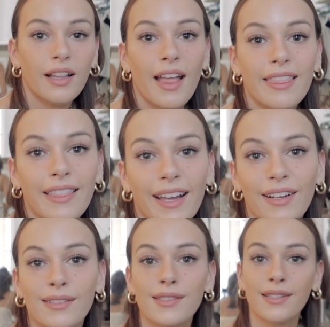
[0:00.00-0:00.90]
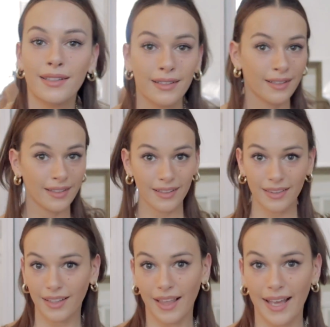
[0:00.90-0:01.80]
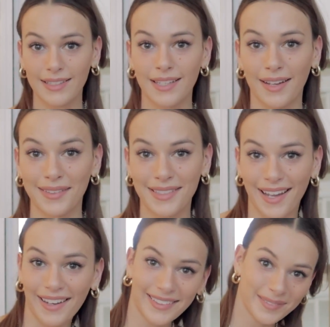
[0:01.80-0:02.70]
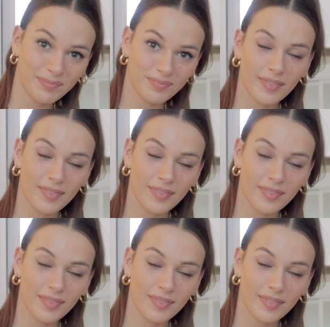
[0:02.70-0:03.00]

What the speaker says: And there's the last hairstyle.